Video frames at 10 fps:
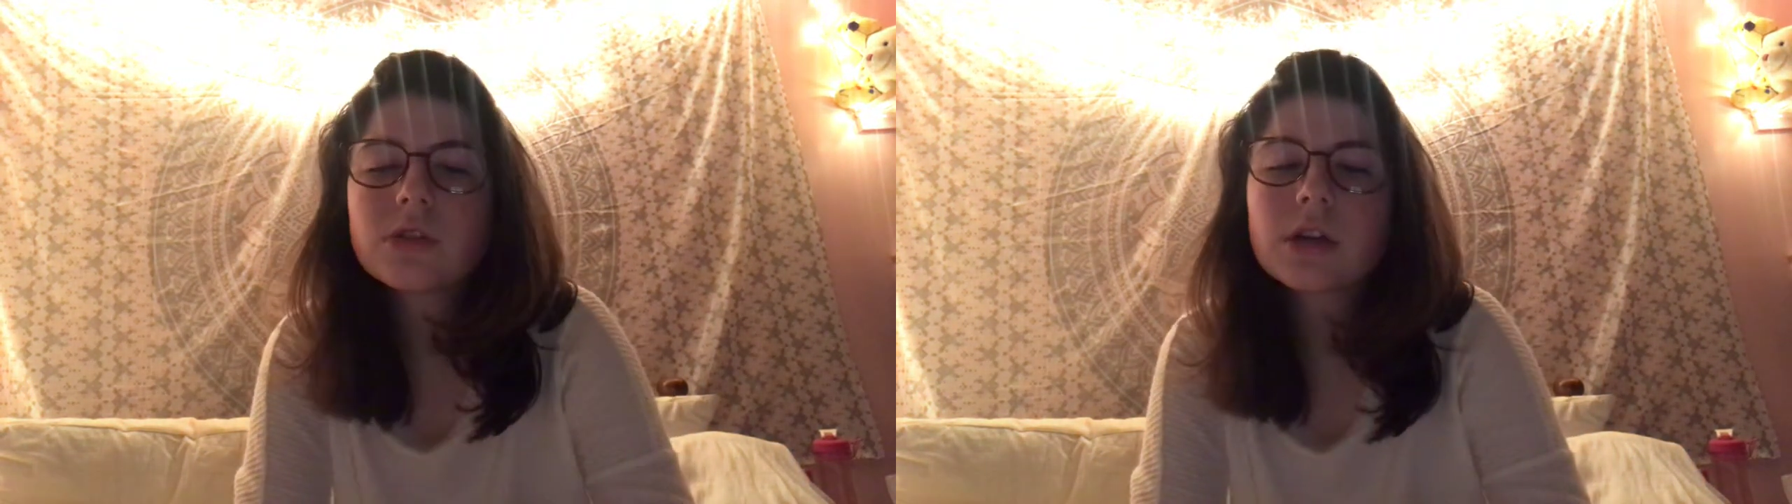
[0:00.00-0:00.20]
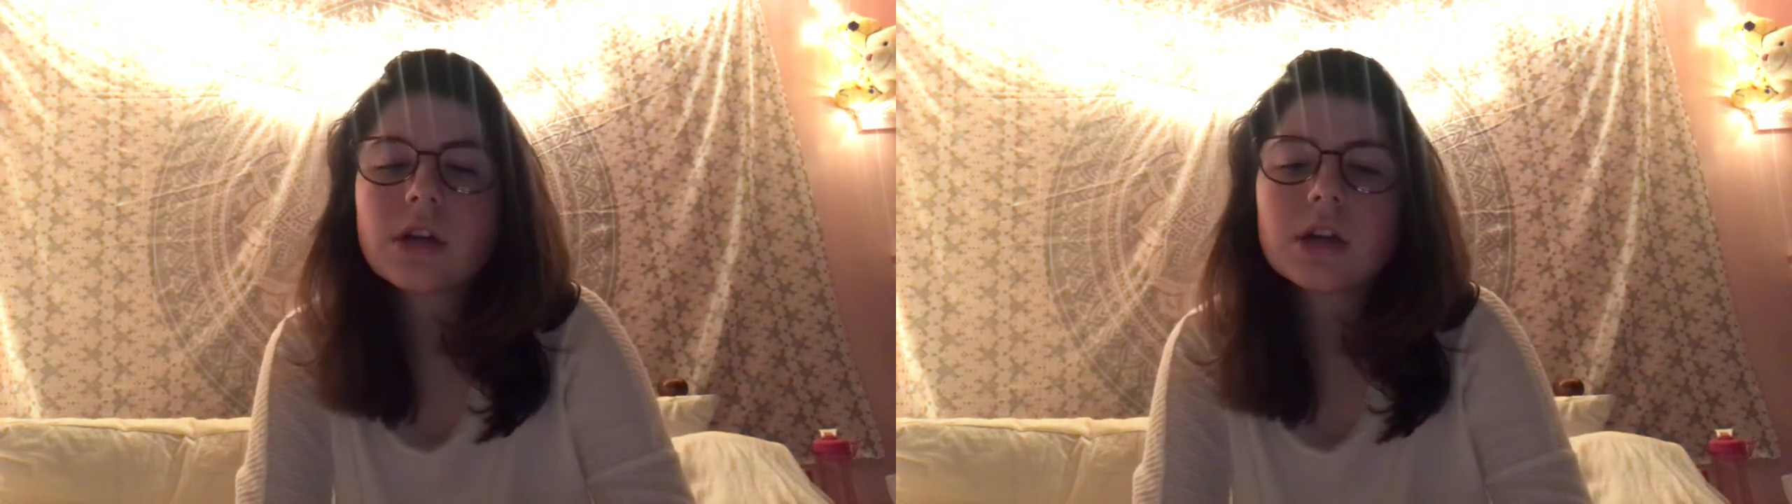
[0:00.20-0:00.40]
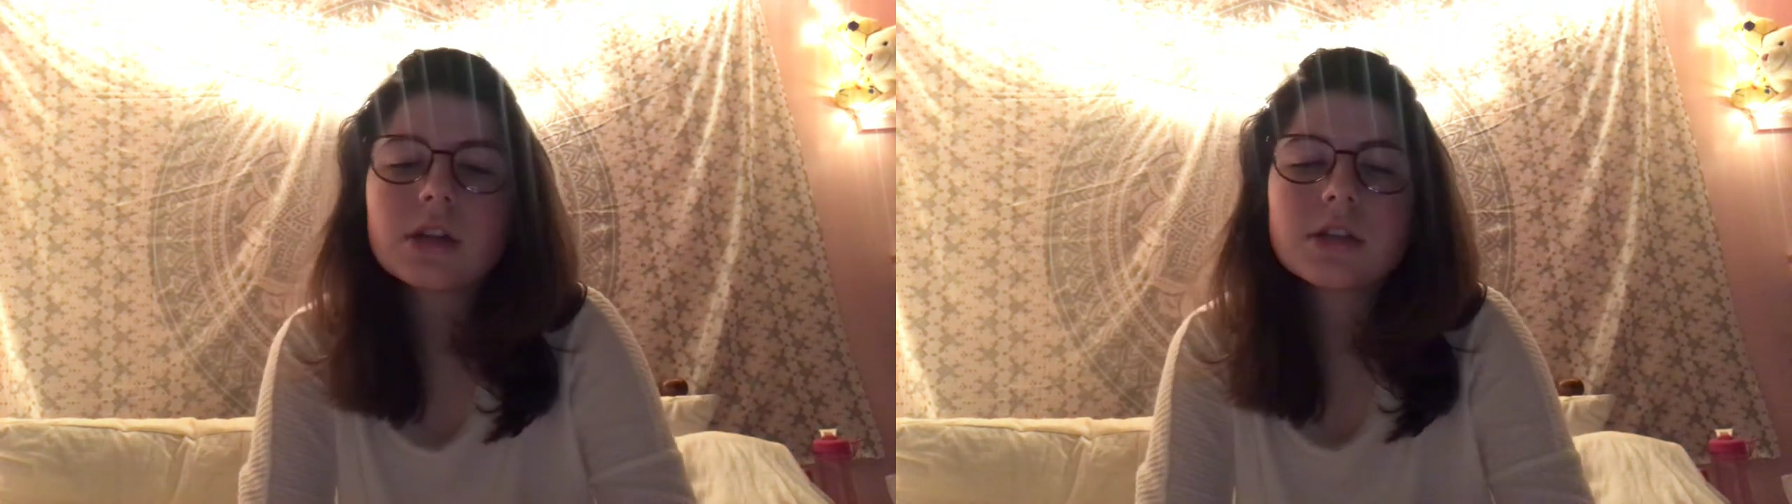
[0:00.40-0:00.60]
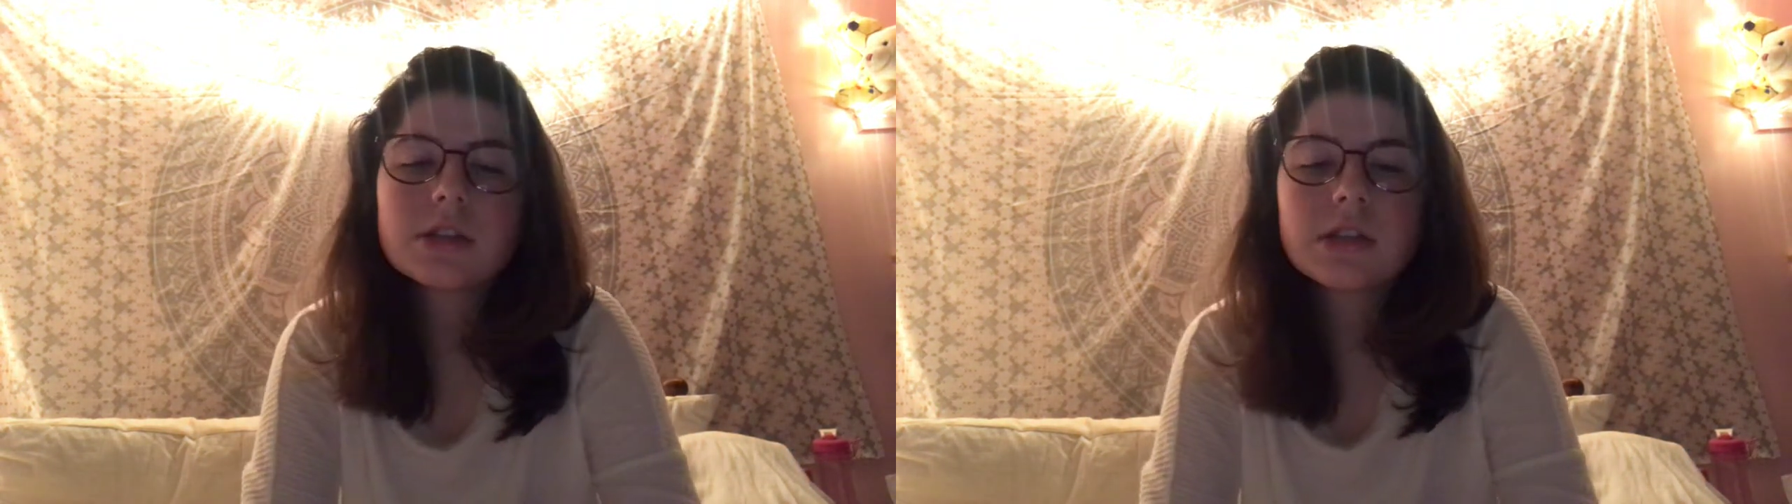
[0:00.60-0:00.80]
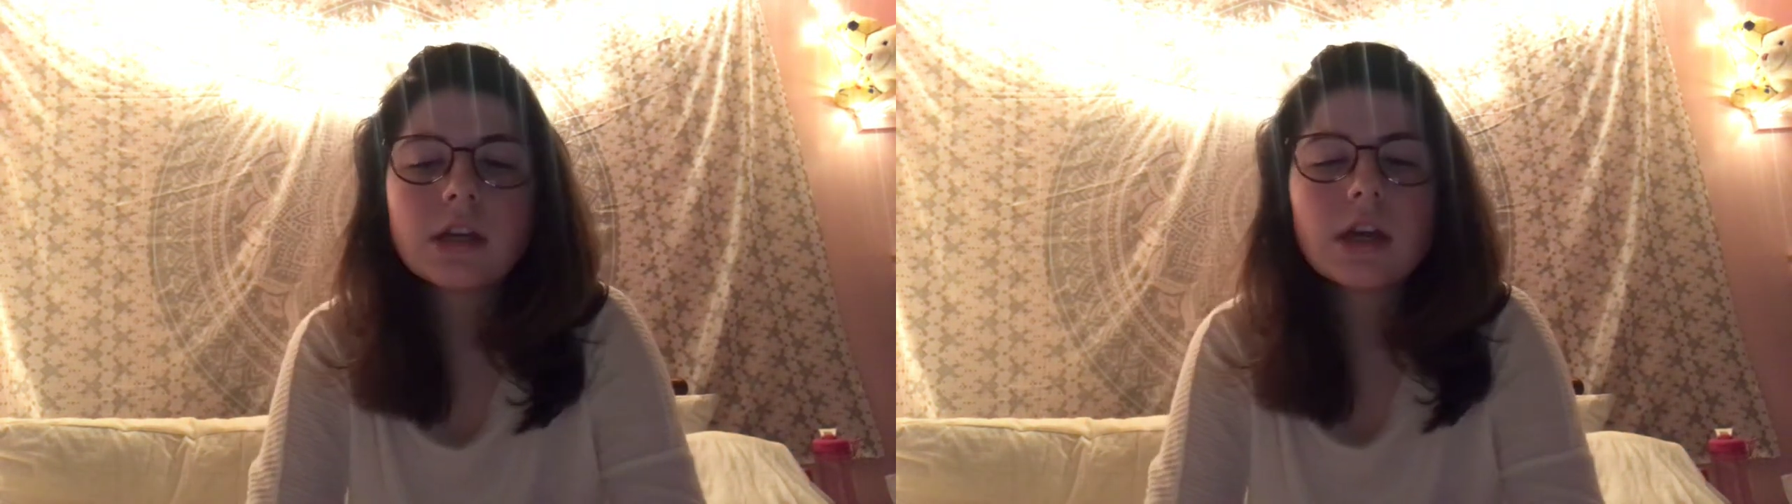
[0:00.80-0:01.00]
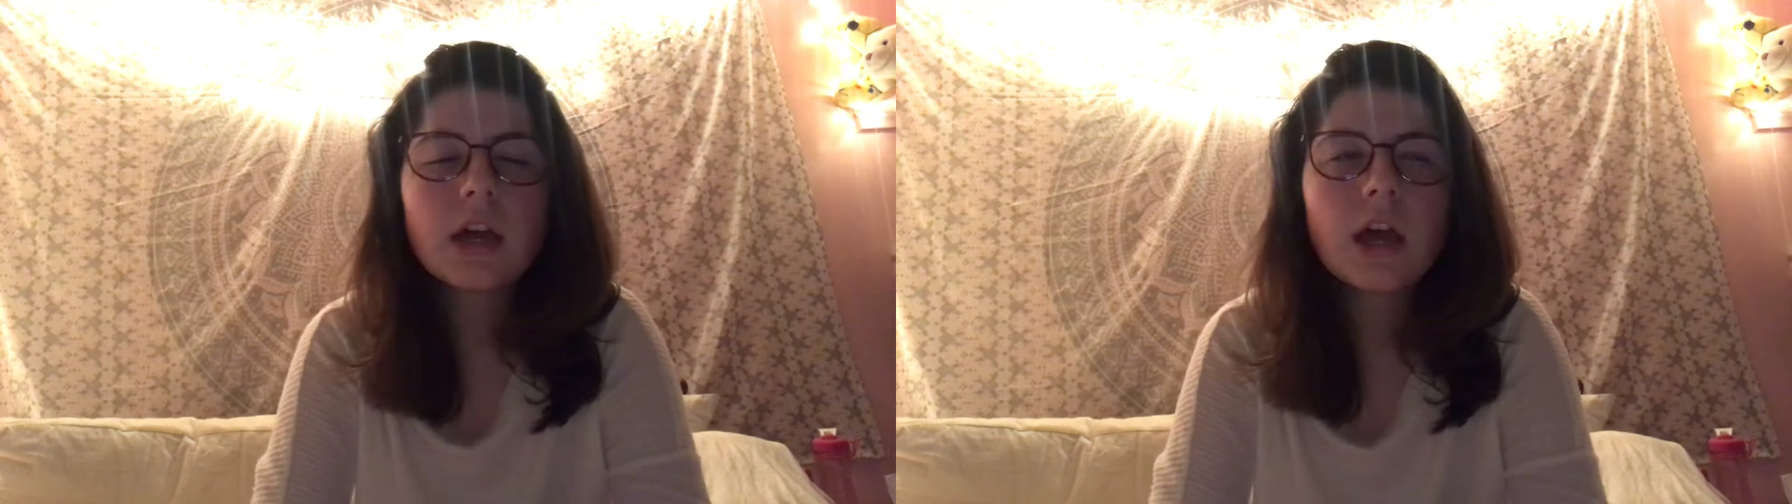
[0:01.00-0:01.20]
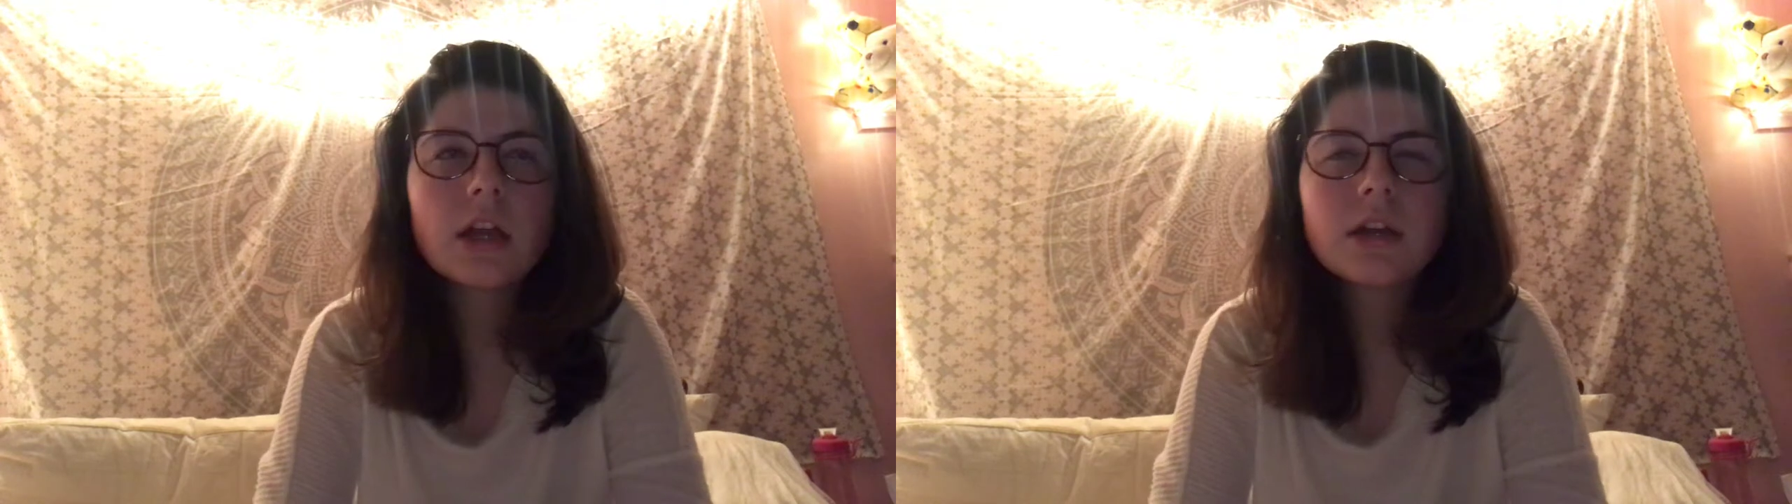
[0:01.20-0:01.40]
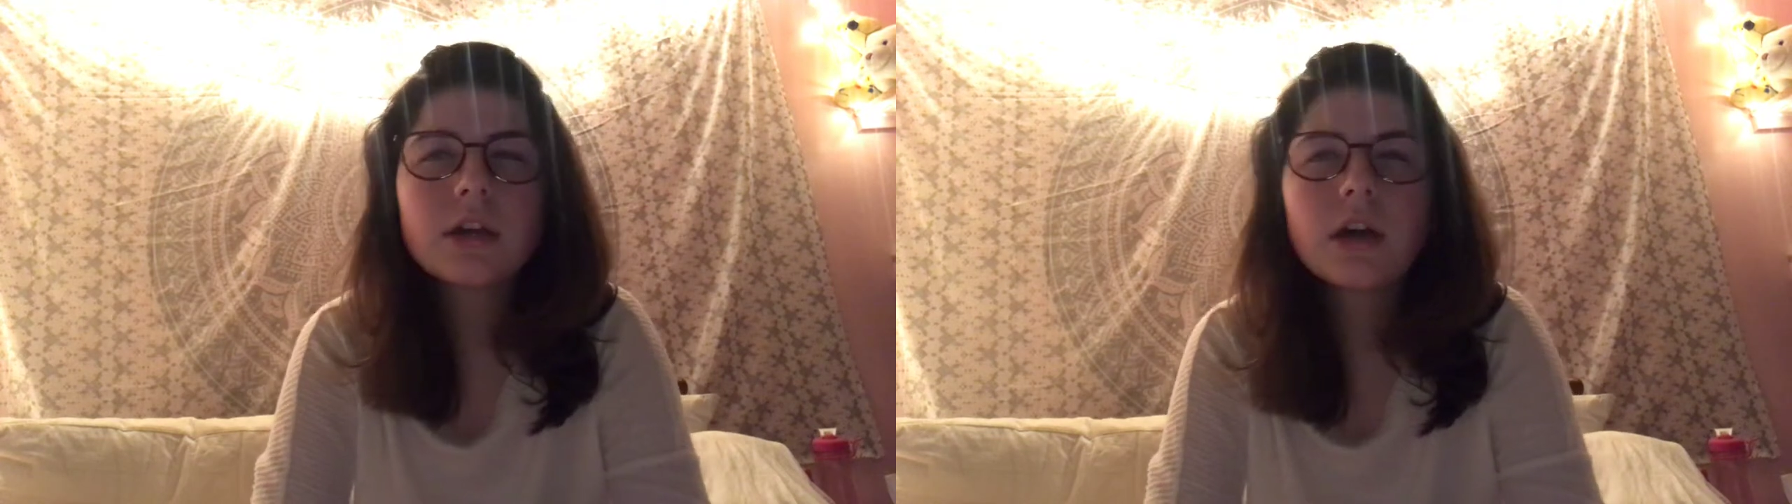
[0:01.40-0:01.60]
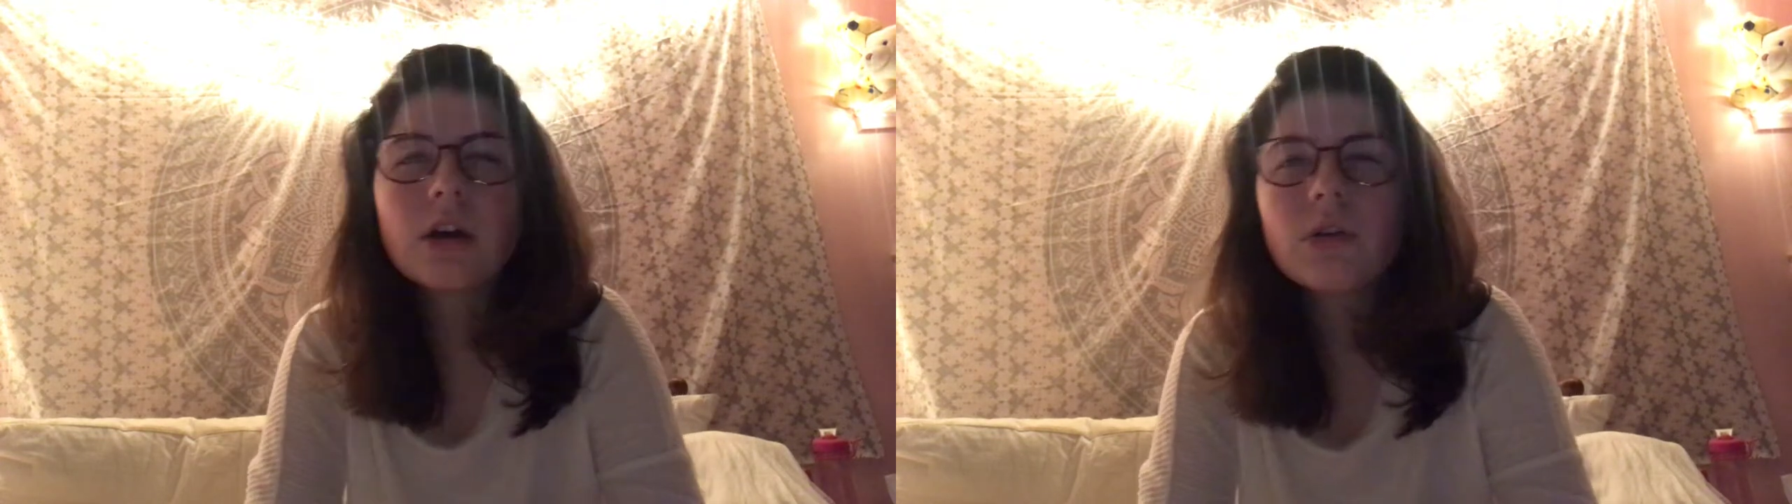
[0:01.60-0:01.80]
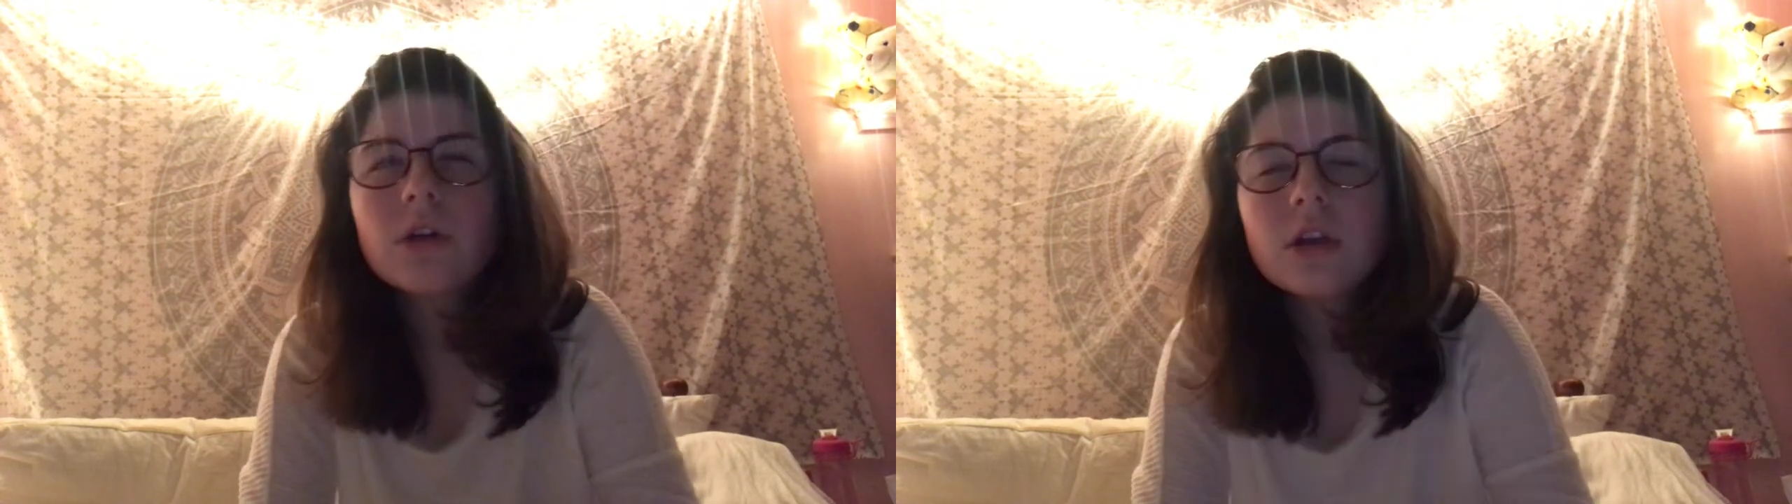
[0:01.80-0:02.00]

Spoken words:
gotta say now.